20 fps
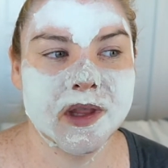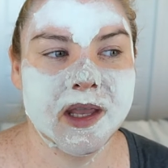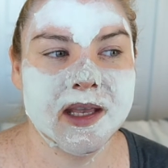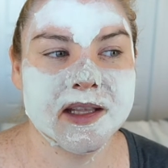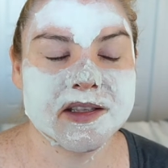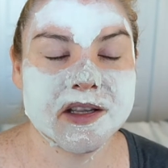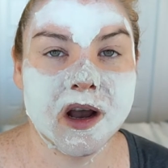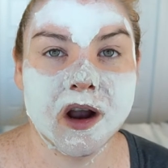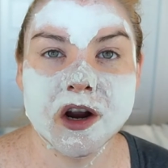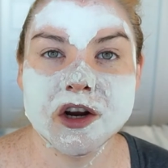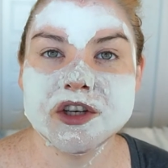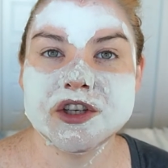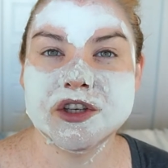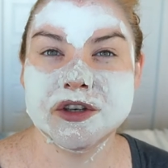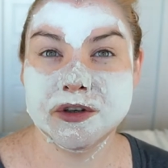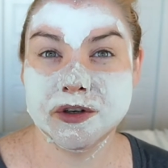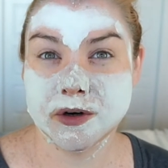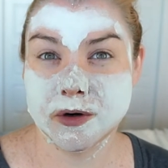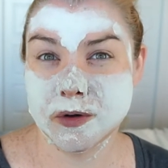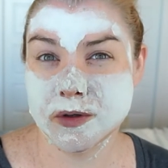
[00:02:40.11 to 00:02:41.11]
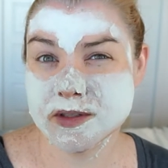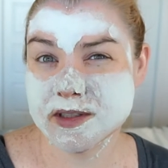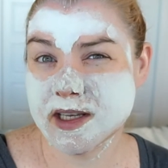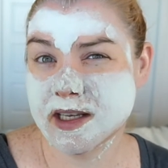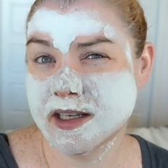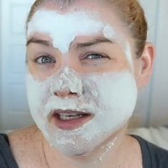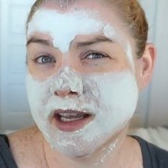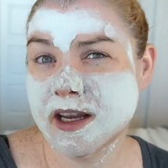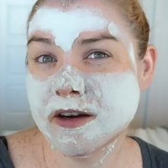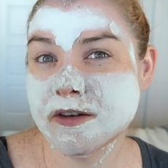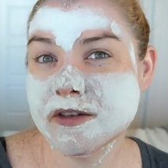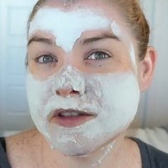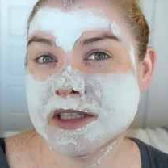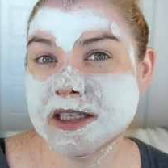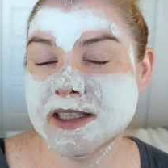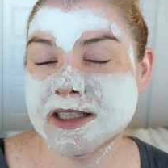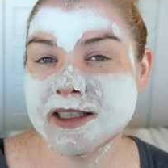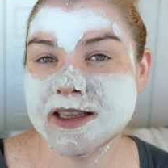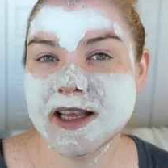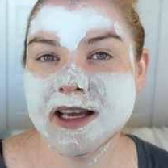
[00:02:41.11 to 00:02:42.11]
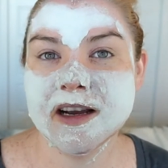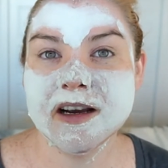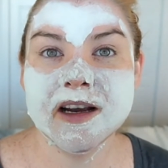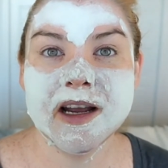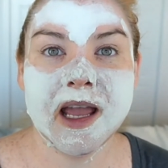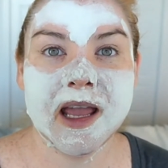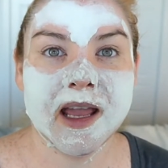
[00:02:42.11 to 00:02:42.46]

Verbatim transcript: it's hard to do your whole skincare routine in there,